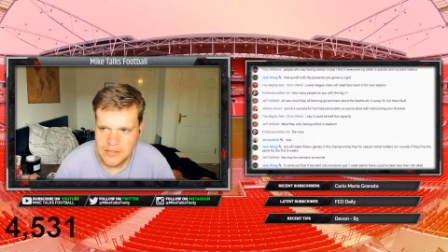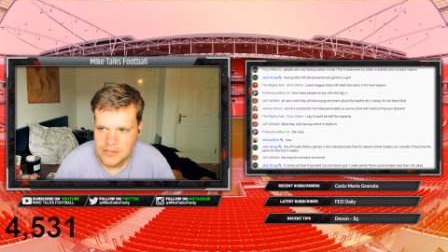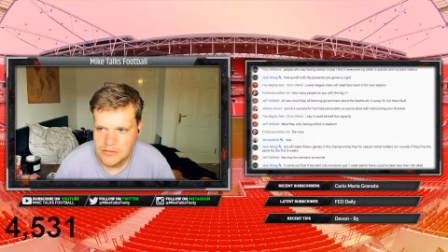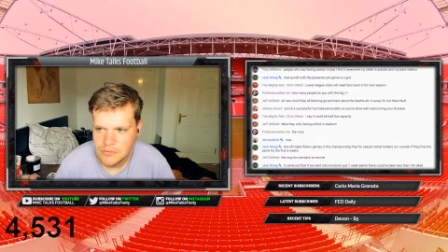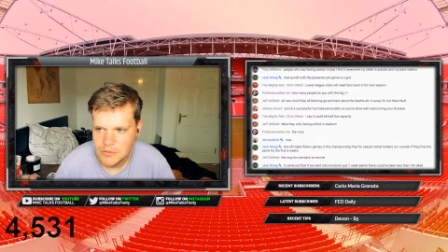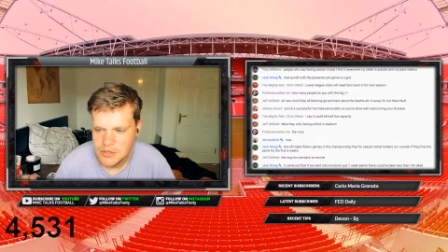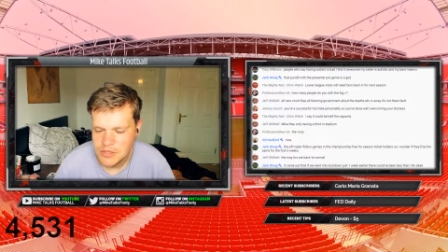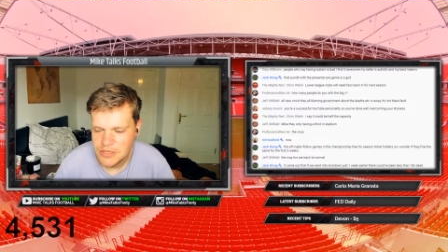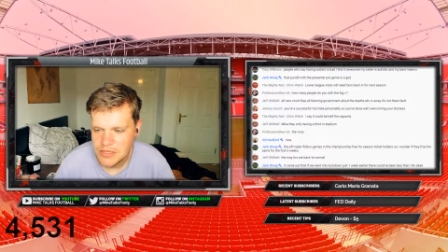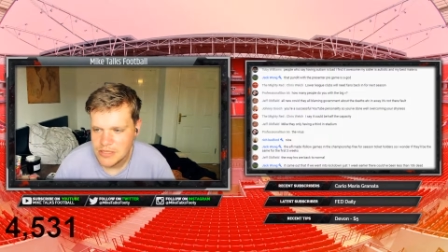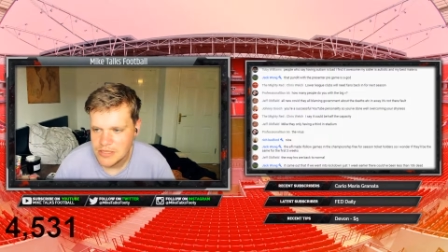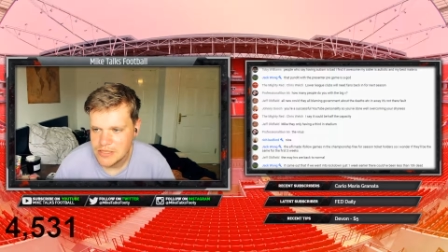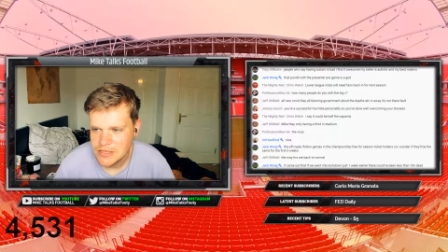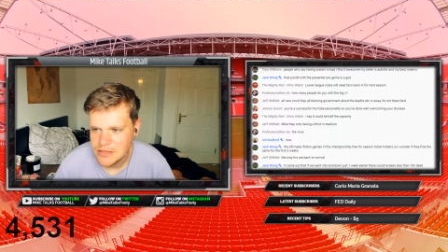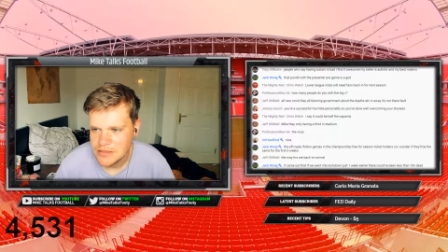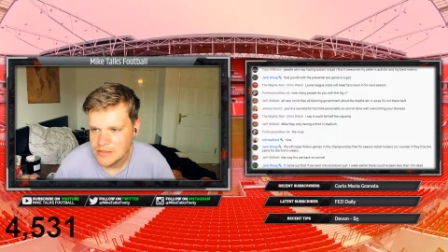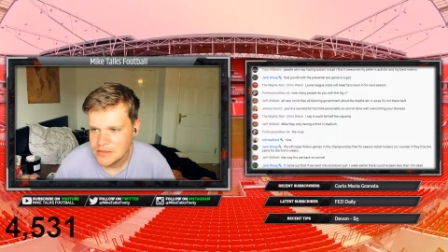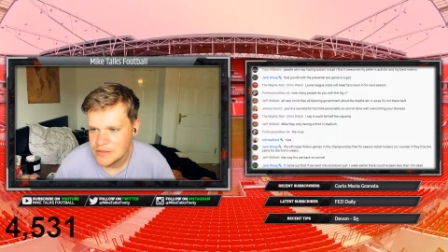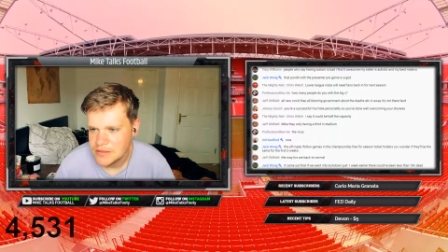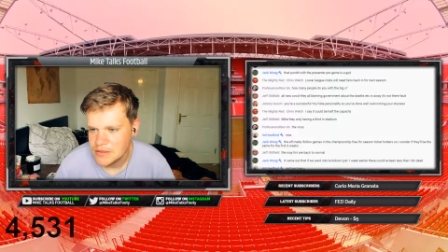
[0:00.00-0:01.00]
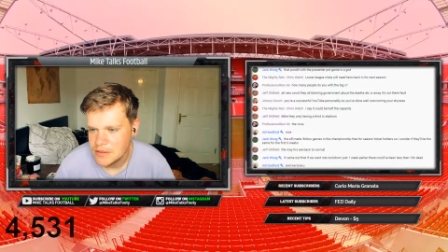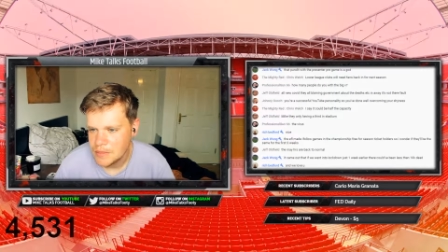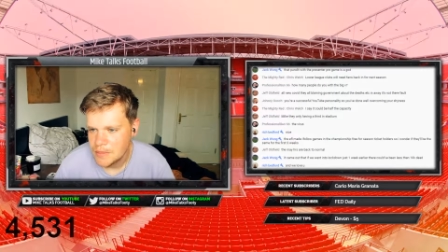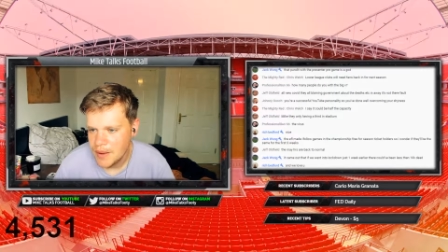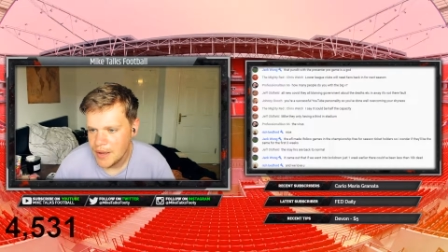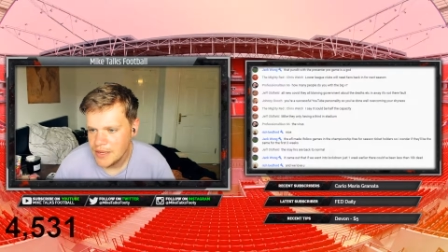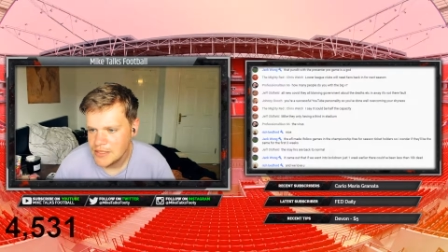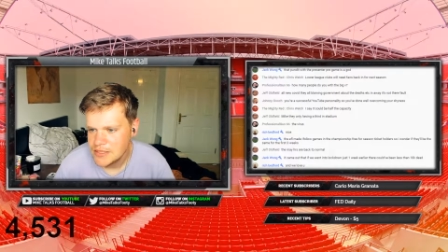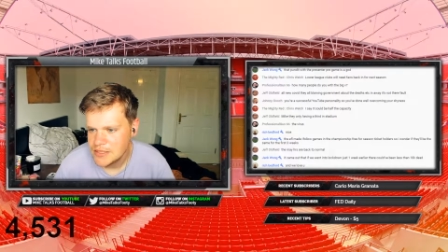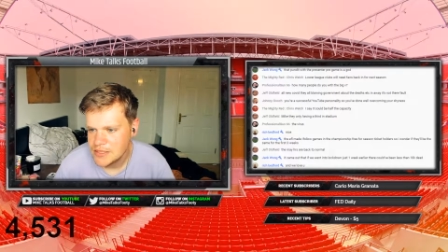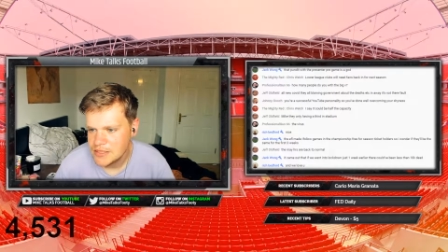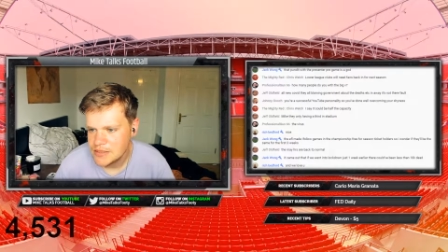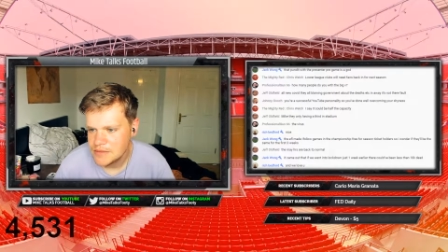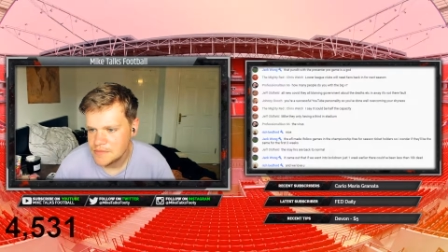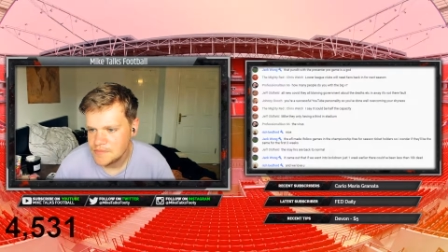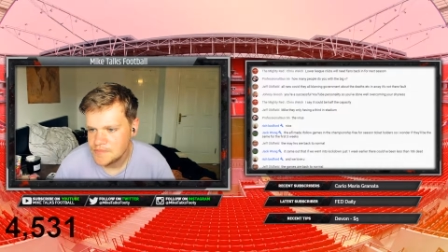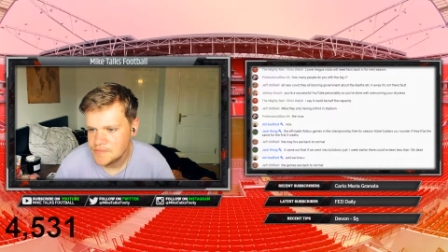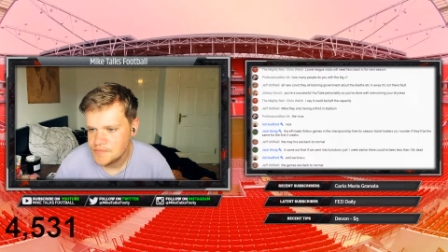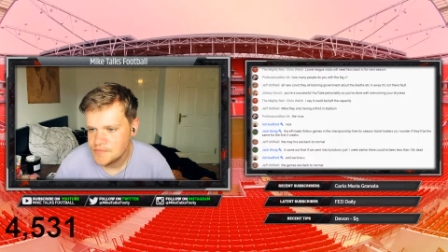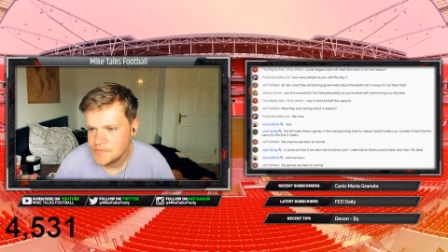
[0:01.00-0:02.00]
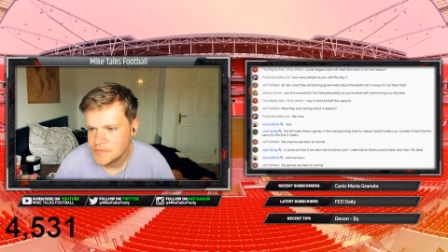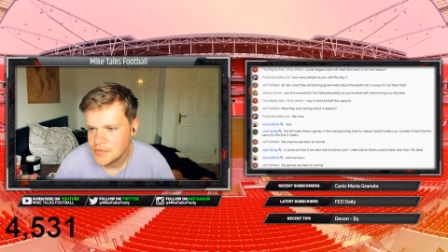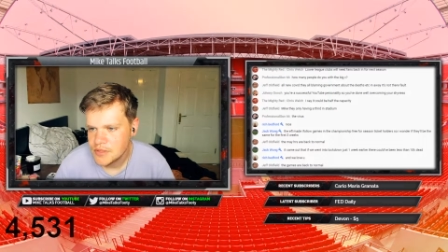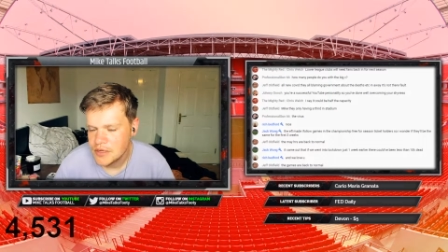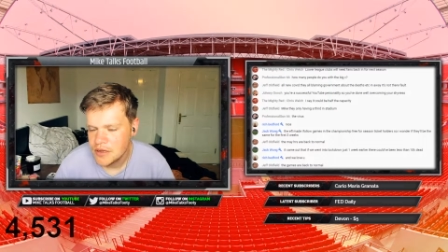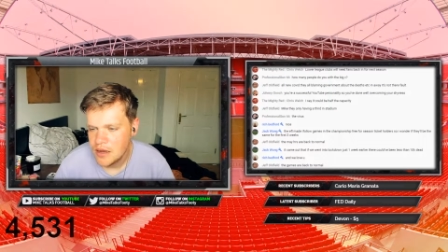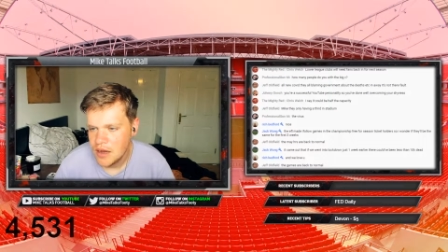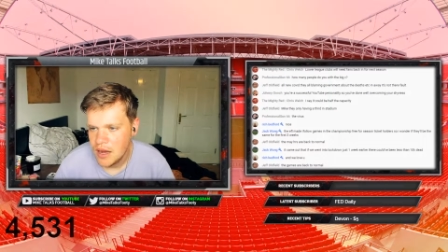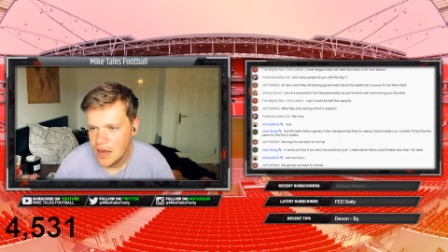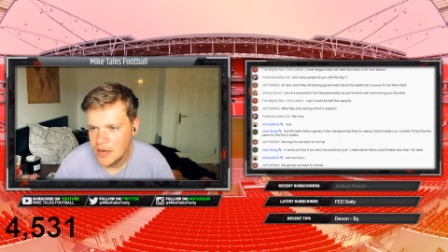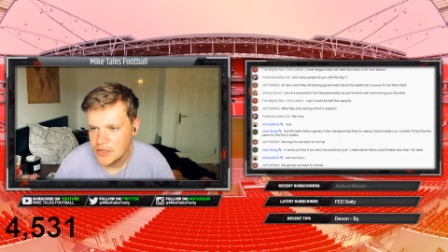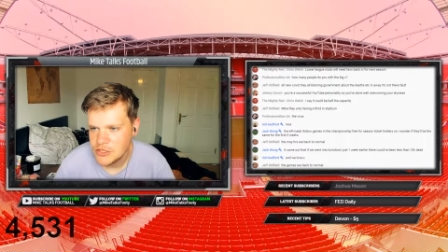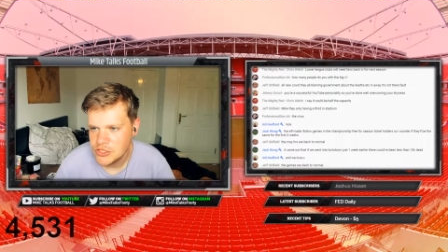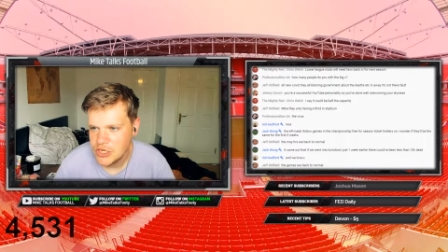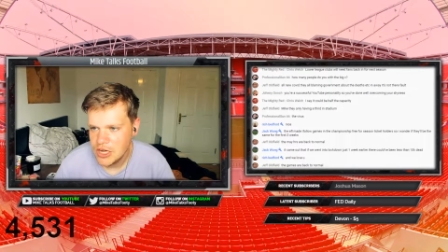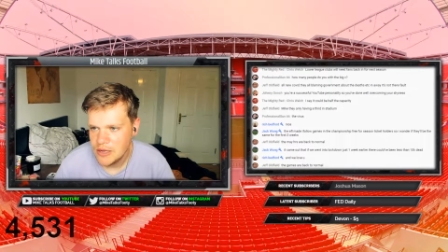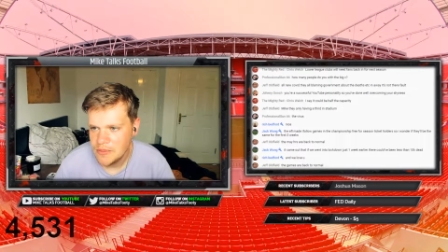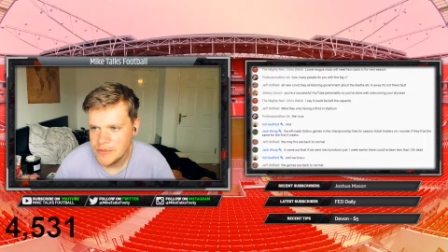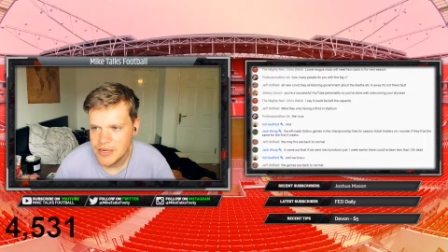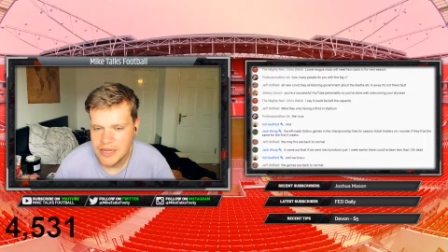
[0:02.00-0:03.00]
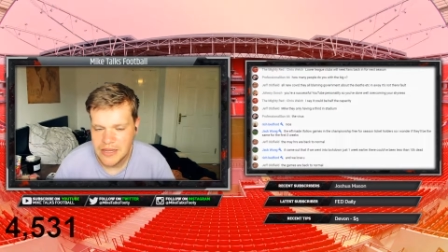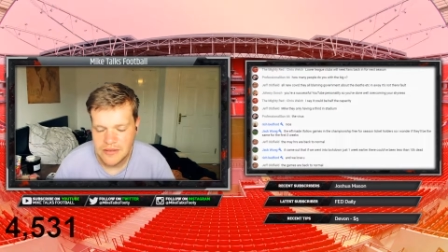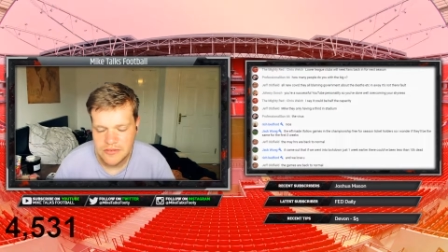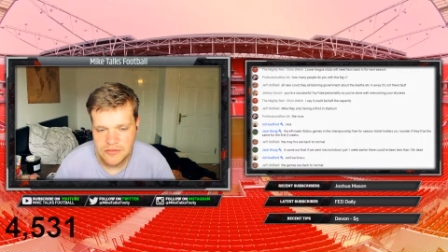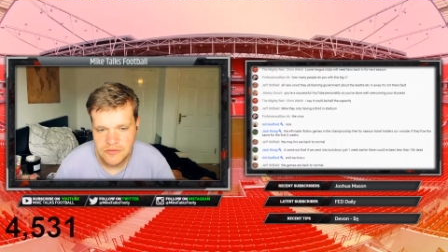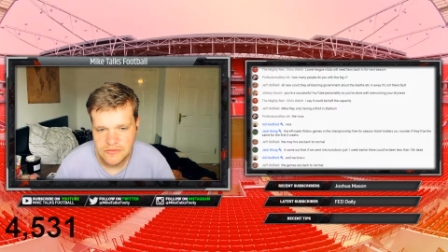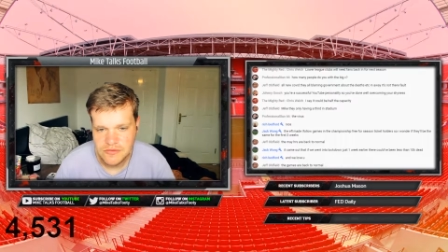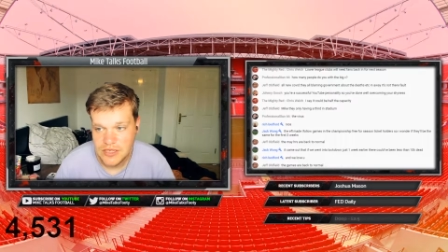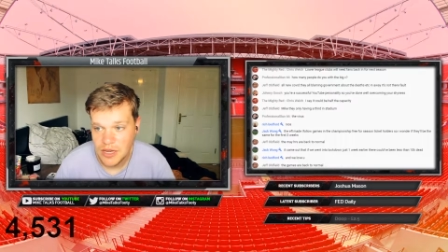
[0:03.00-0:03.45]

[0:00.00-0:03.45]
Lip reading: which isn't the best. Germany have